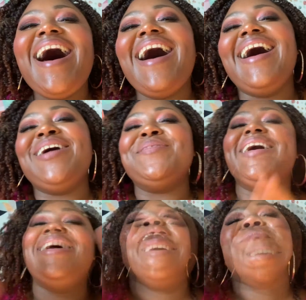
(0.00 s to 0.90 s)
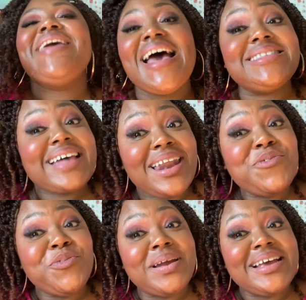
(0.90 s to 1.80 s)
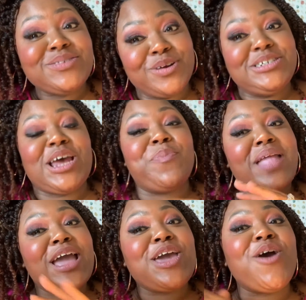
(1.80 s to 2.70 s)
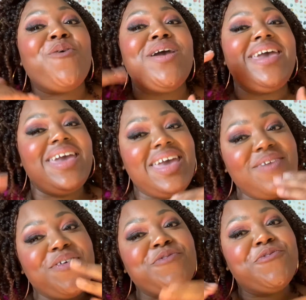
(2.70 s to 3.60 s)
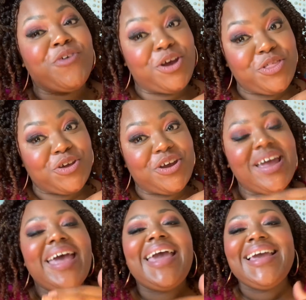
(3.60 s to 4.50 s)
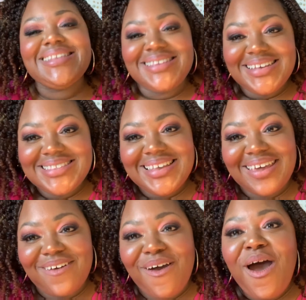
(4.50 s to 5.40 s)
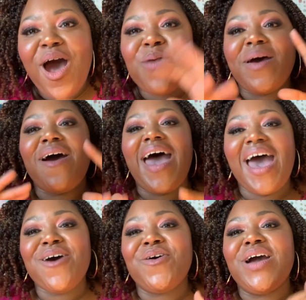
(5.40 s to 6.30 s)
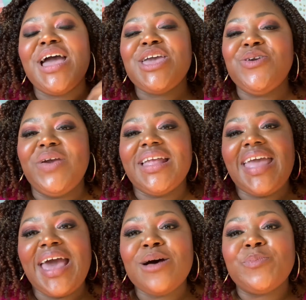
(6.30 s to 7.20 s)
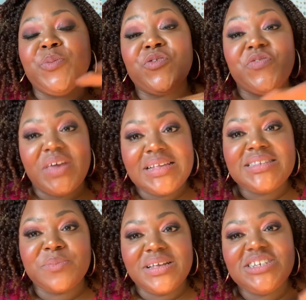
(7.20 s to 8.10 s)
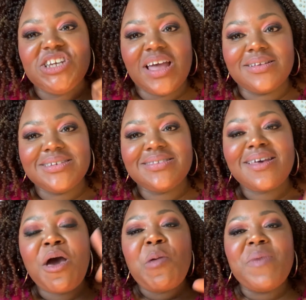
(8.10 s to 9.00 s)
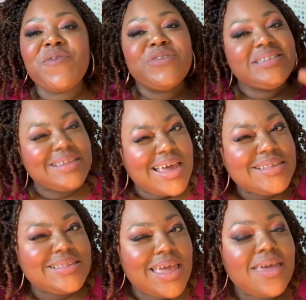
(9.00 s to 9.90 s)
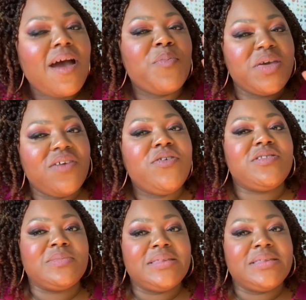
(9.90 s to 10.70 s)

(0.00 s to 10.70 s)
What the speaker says: But yeah, sign up for my next workshop and I can go even further in detail about how you can help prevent some of these challenges. But for today's sake, I'm gonna give you some